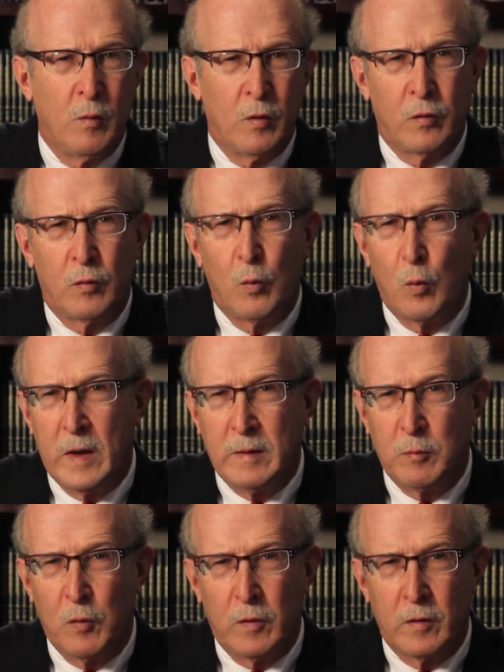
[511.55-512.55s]
with
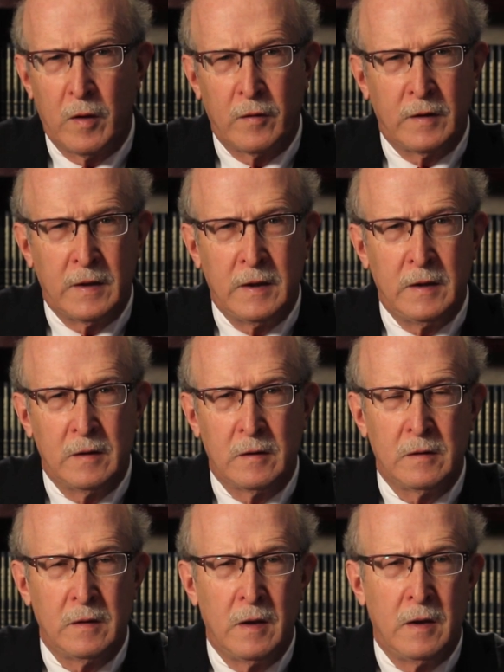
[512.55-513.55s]
weight borne on the
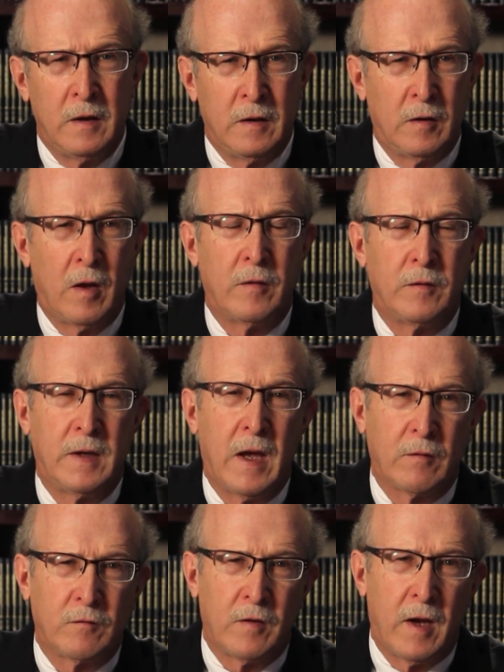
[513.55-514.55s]
heel and on the
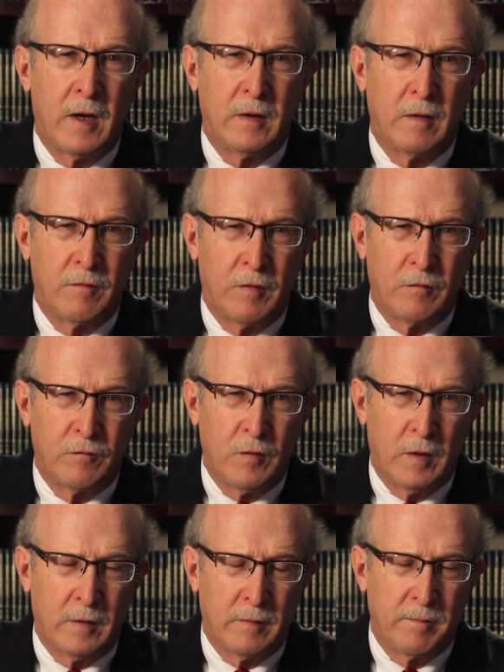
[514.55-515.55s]
outside of their
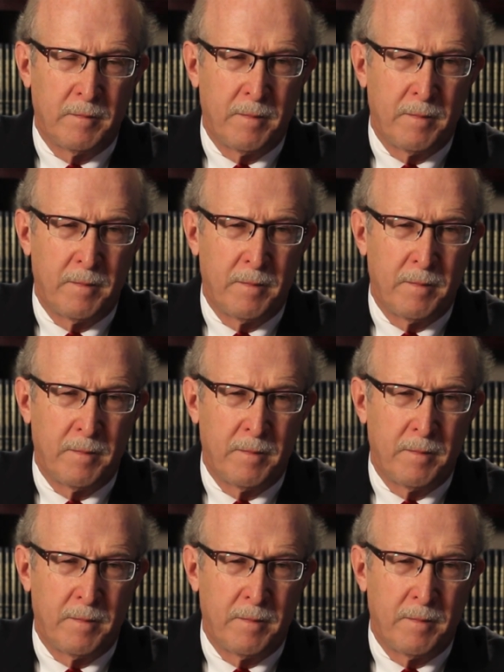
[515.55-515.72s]
foot.